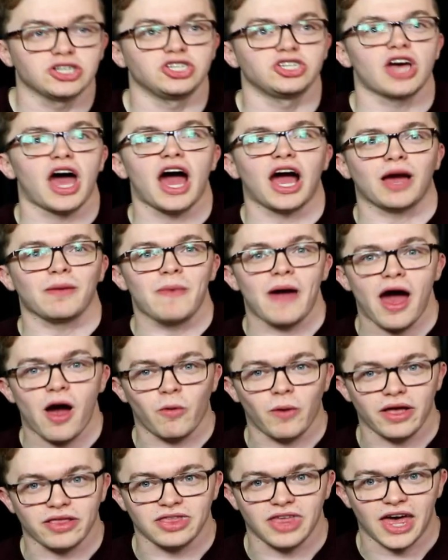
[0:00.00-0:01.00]
a shock
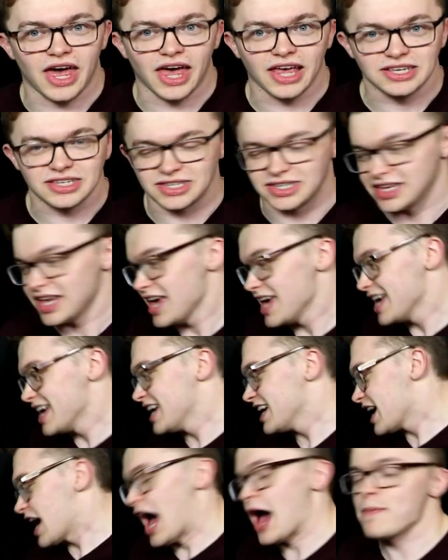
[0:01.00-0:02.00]
mount with this.
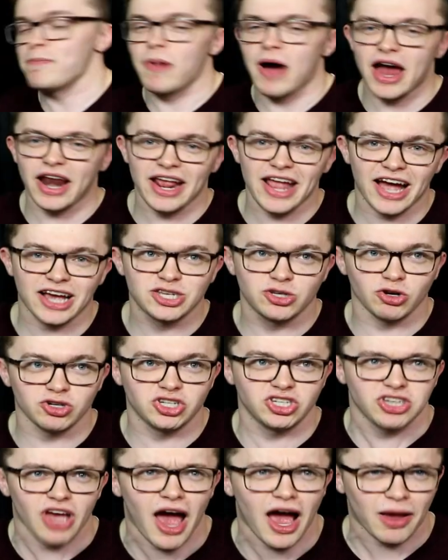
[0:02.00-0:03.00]
I bought an extra
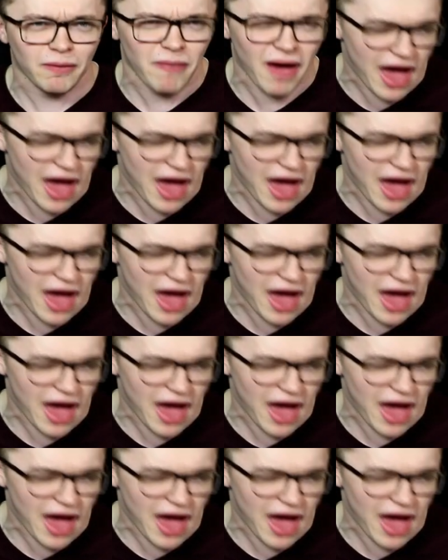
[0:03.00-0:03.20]
shock